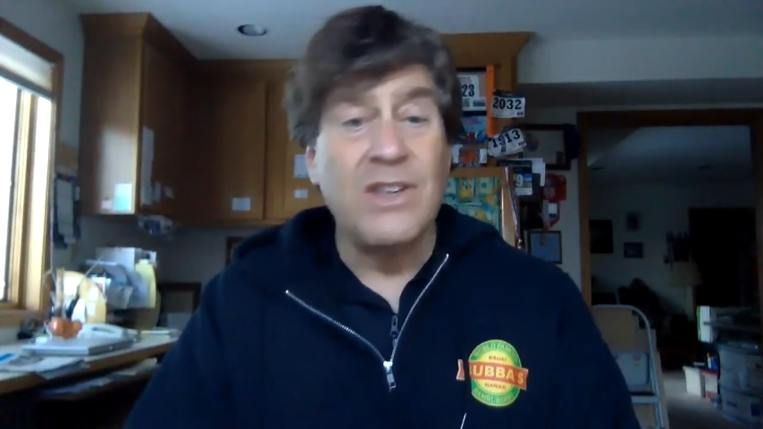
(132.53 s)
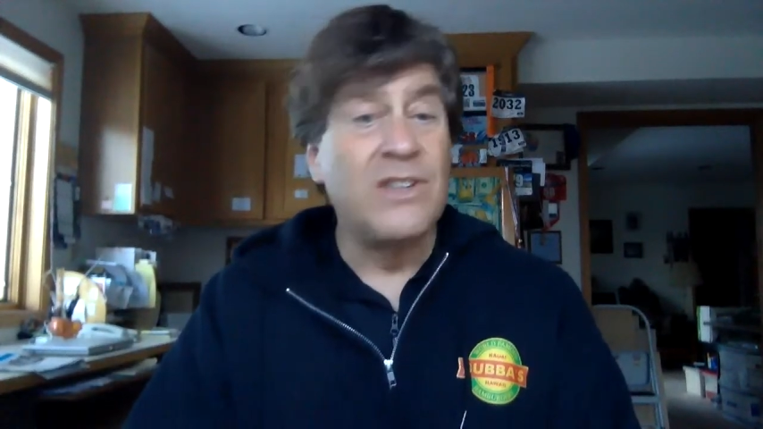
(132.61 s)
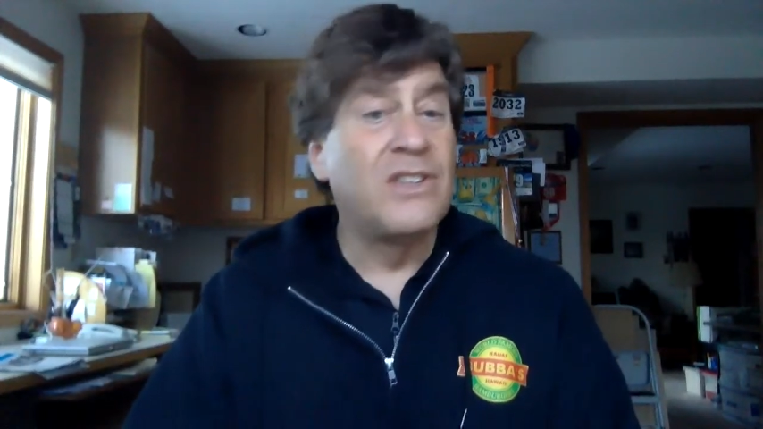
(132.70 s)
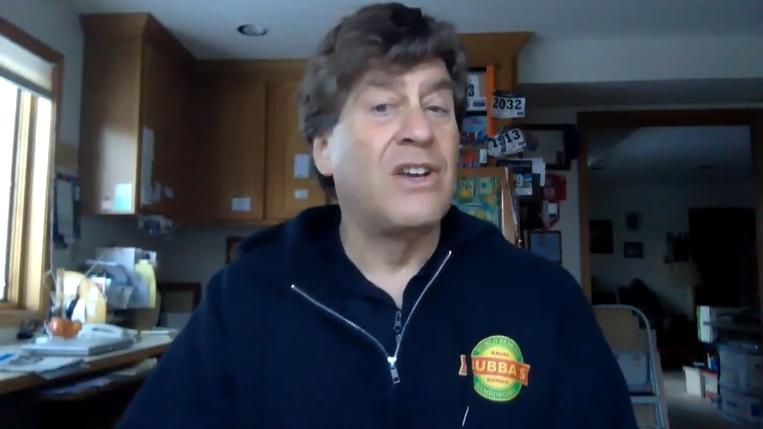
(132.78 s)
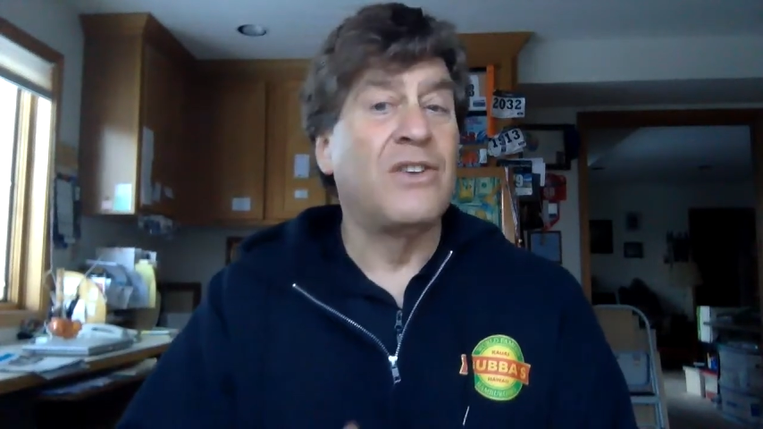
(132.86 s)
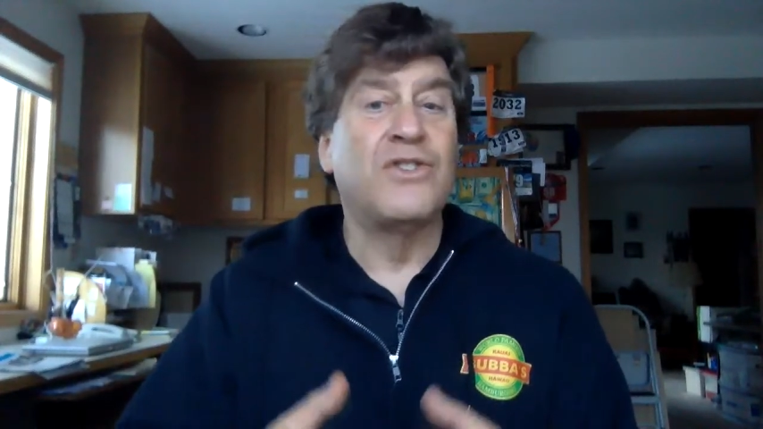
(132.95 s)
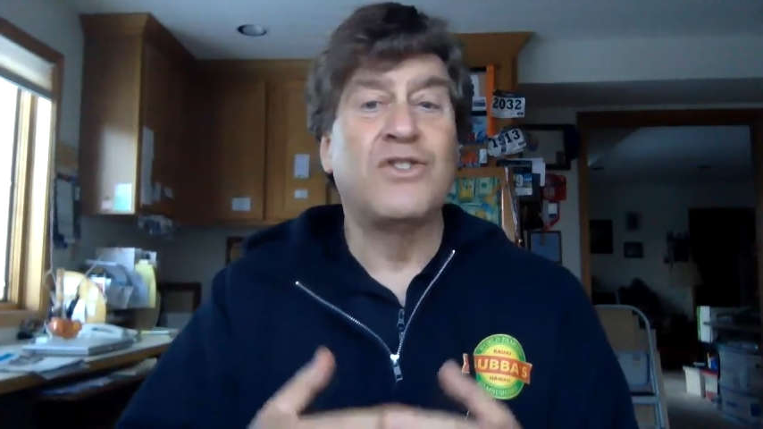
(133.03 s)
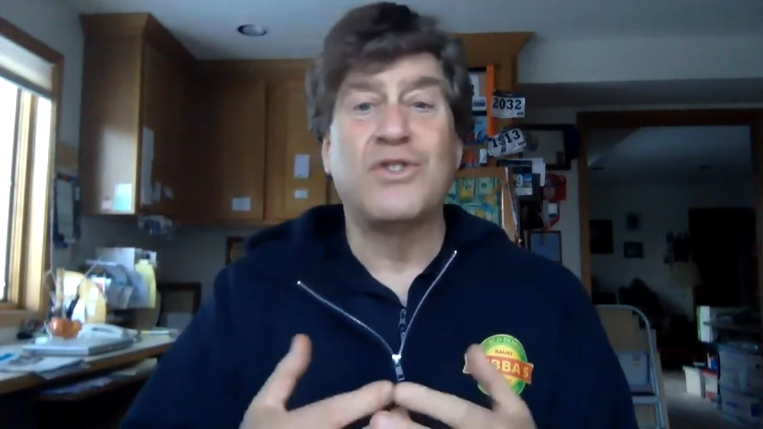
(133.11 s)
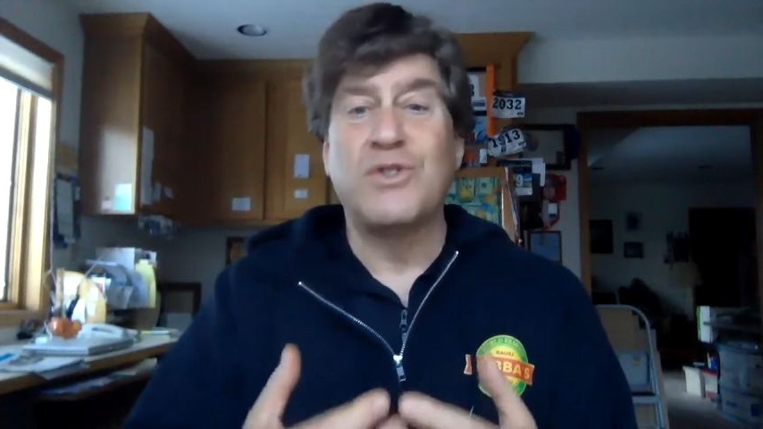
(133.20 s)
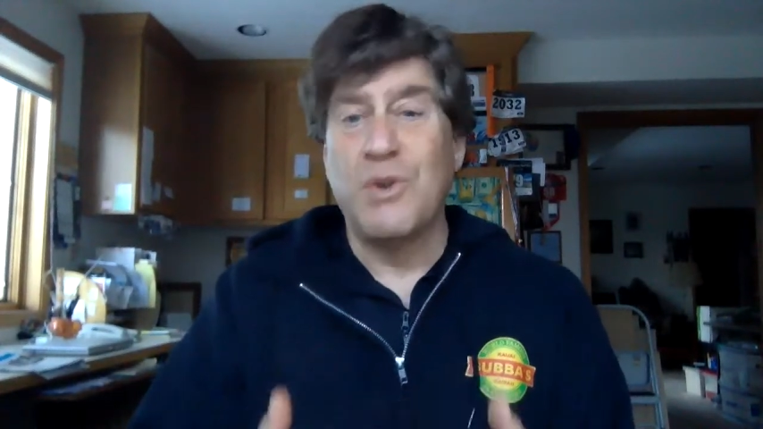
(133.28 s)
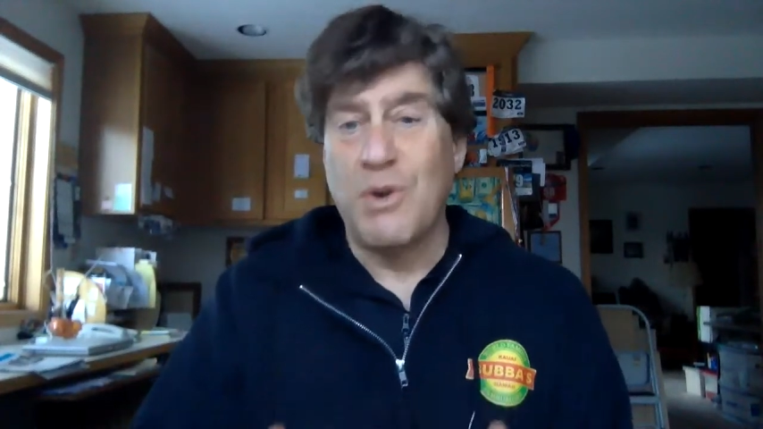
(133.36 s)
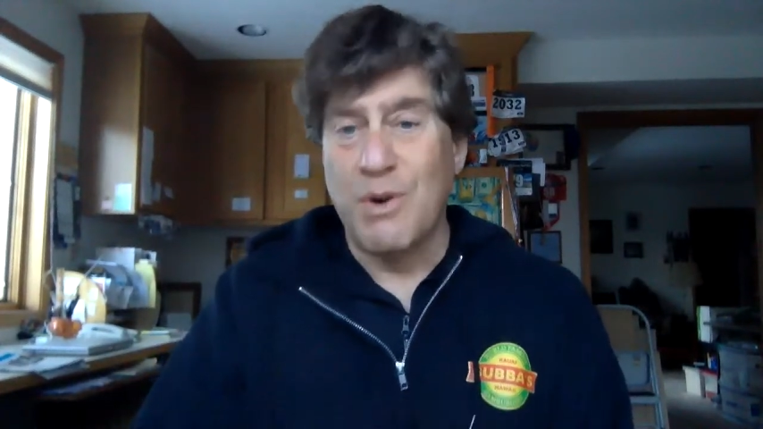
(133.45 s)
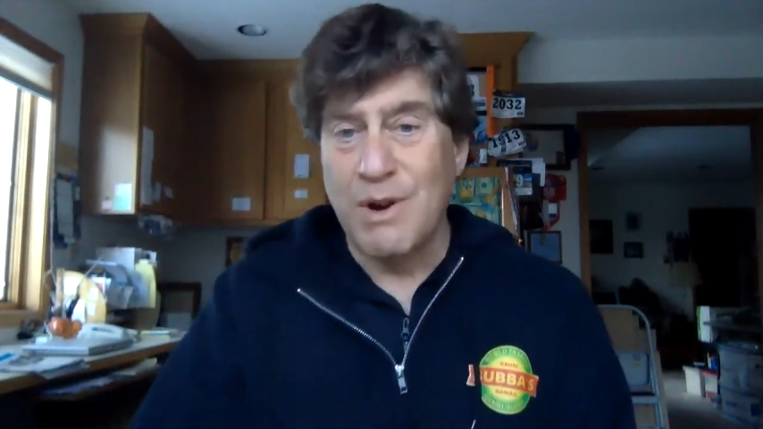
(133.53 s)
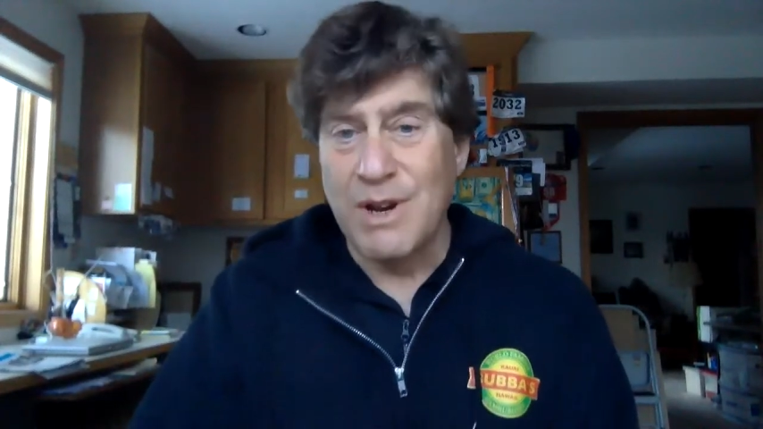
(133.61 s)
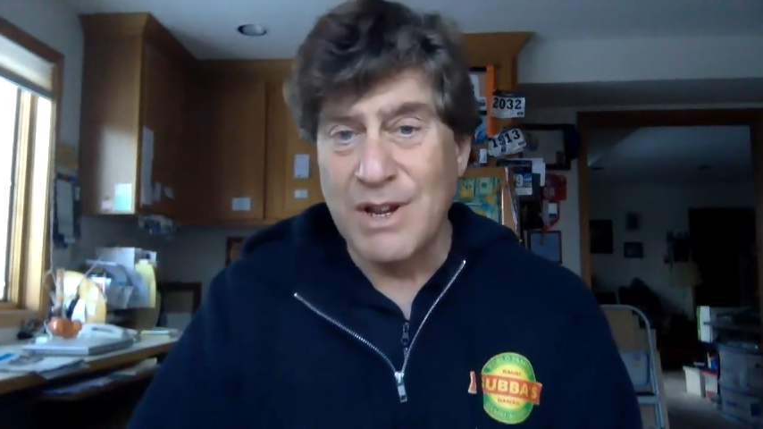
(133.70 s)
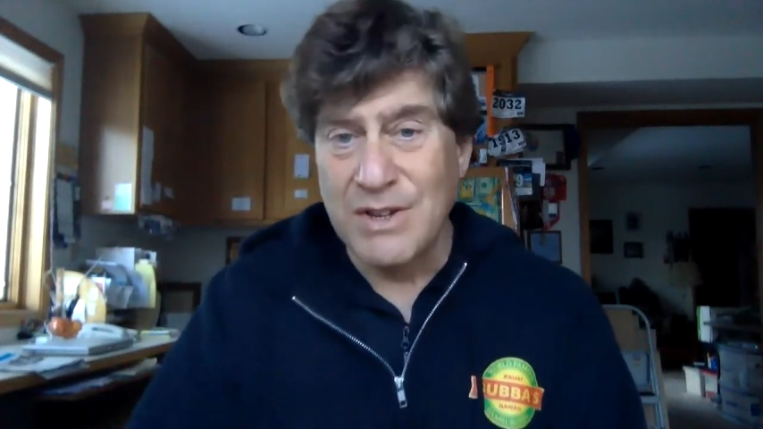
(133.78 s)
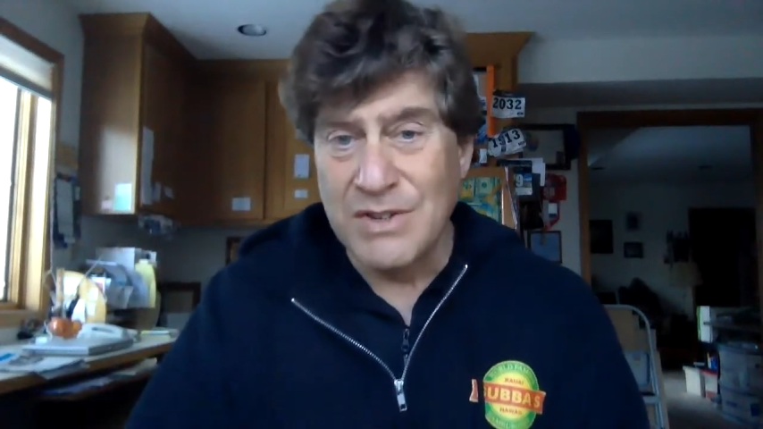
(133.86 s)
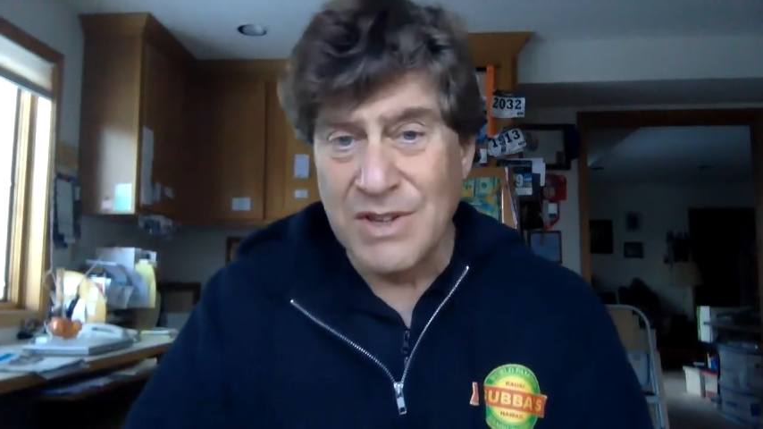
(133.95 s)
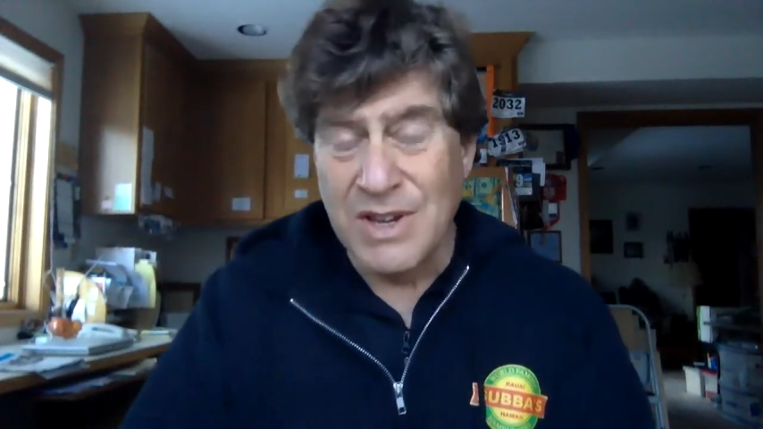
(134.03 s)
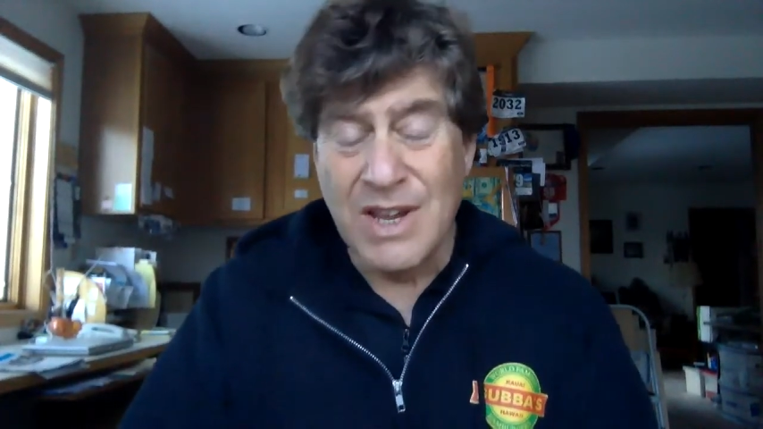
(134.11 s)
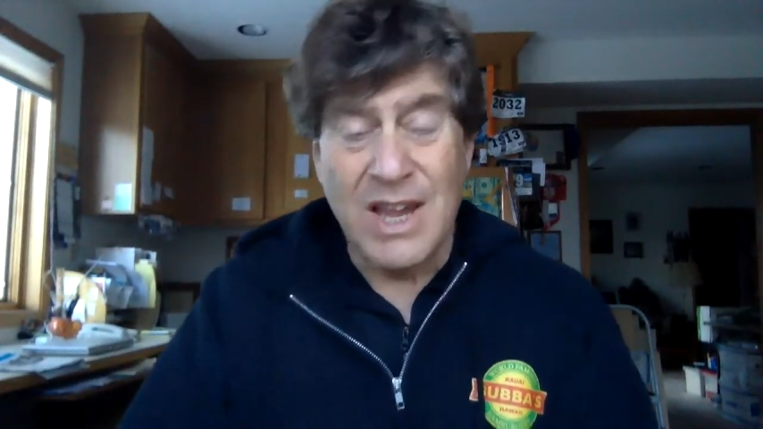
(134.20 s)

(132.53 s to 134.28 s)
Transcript: tell stories,